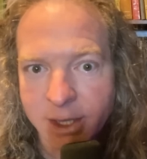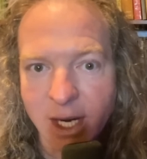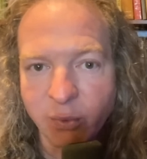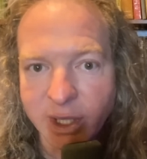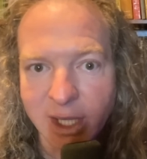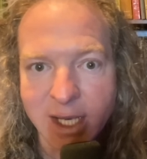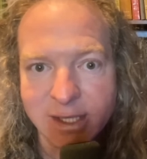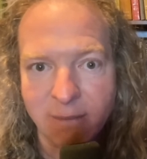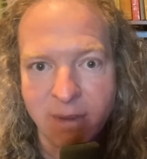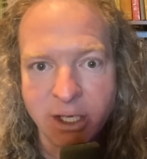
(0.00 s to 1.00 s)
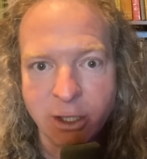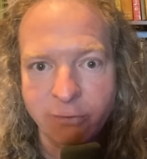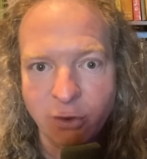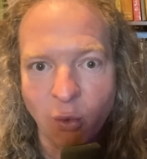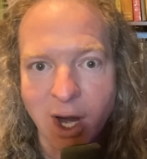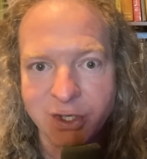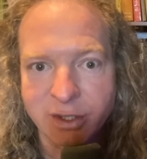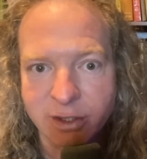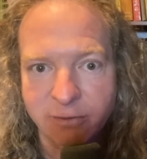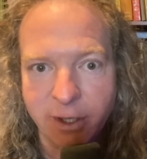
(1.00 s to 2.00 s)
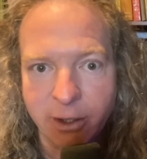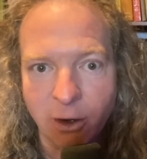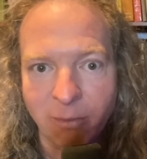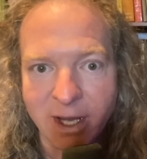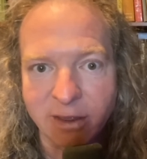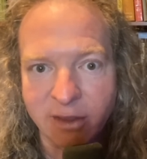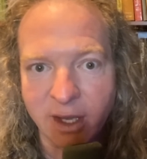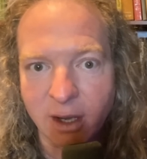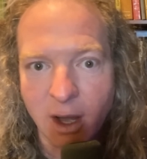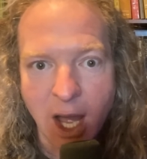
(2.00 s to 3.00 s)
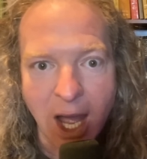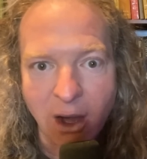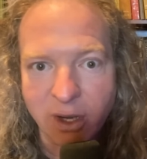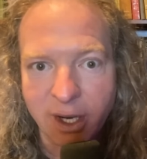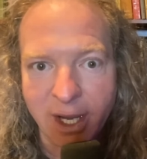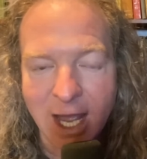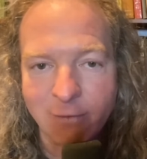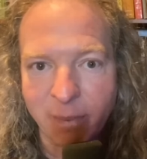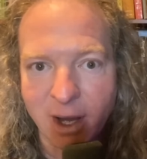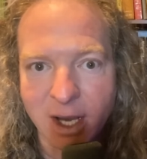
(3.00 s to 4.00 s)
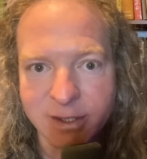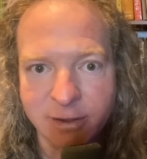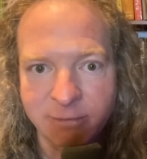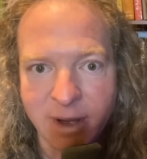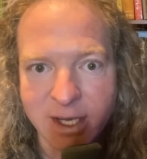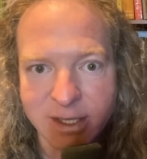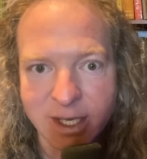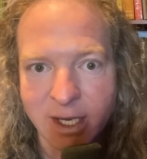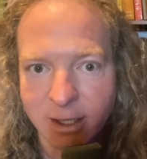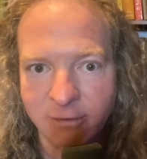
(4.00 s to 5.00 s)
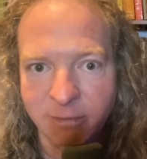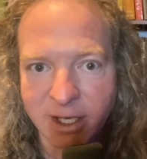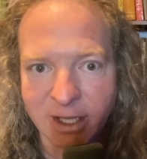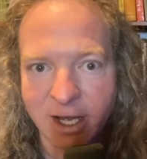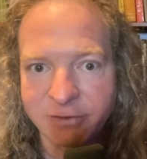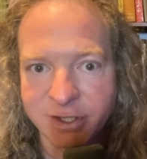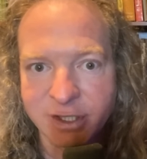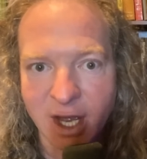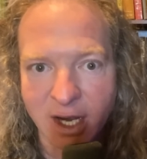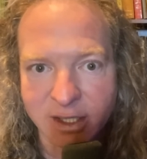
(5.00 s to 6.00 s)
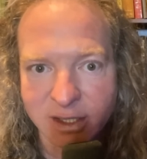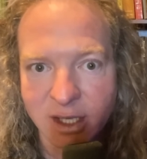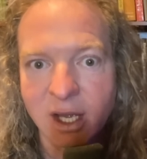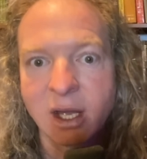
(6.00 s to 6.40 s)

And I realize that many of you watching this video might think, how can I have a positive mindset if my life sucks?